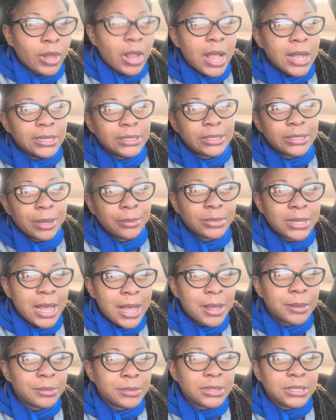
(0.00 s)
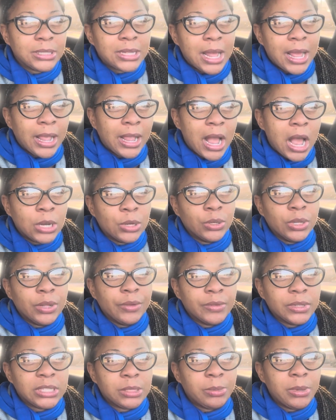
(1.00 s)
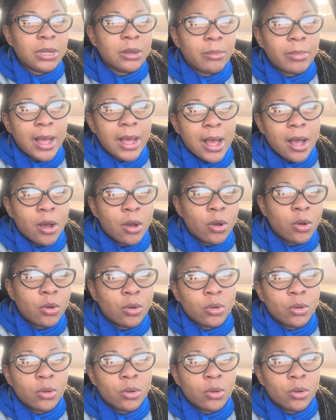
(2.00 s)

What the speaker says: And sometimes, like, I don't even speak about